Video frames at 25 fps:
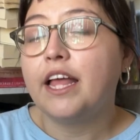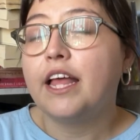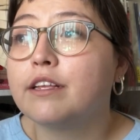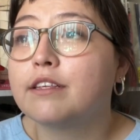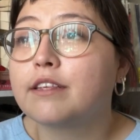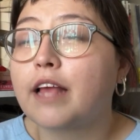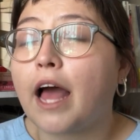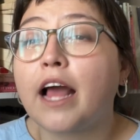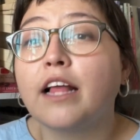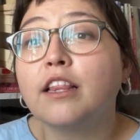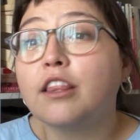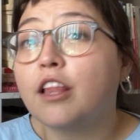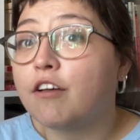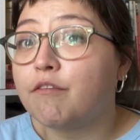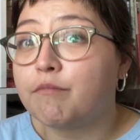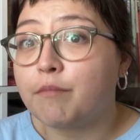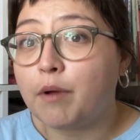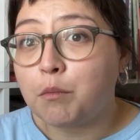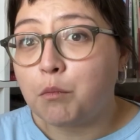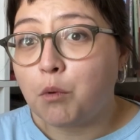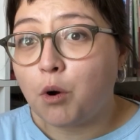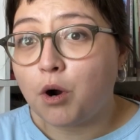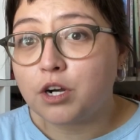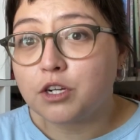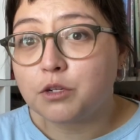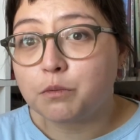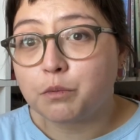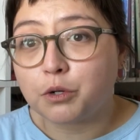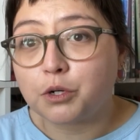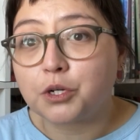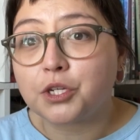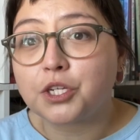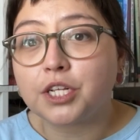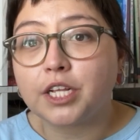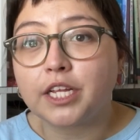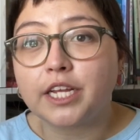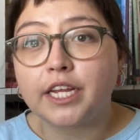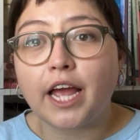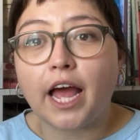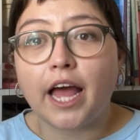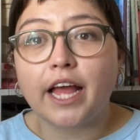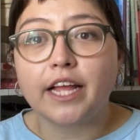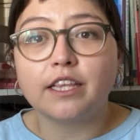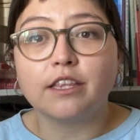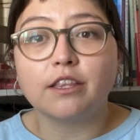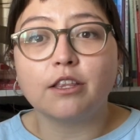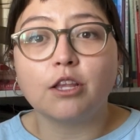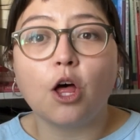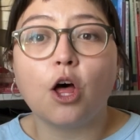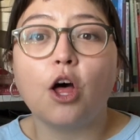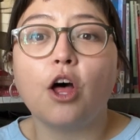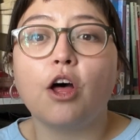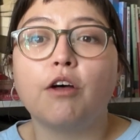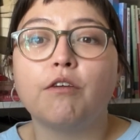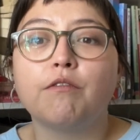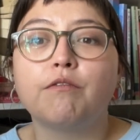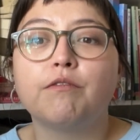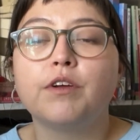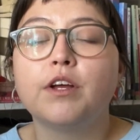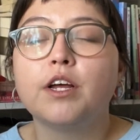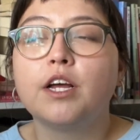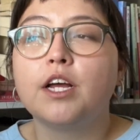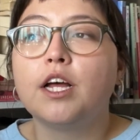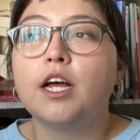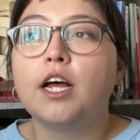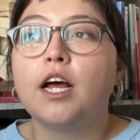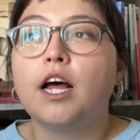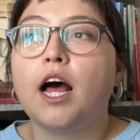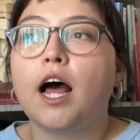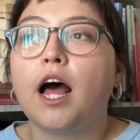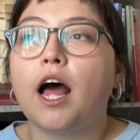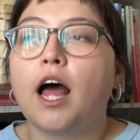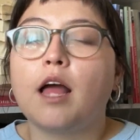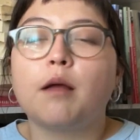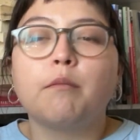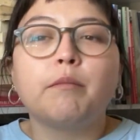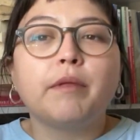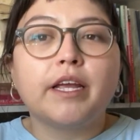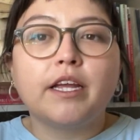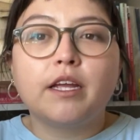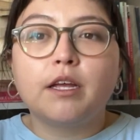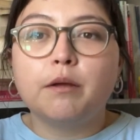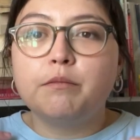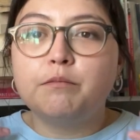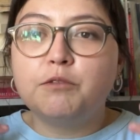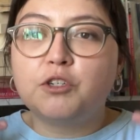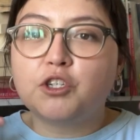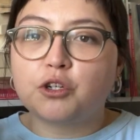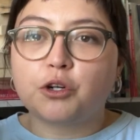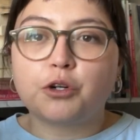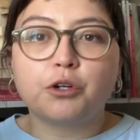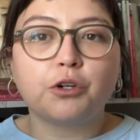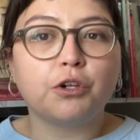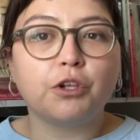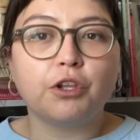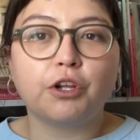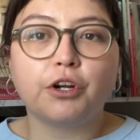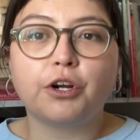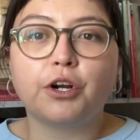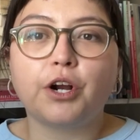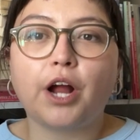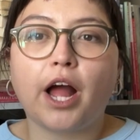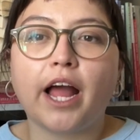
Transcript: I love memoirs personally. I'm like a journaler.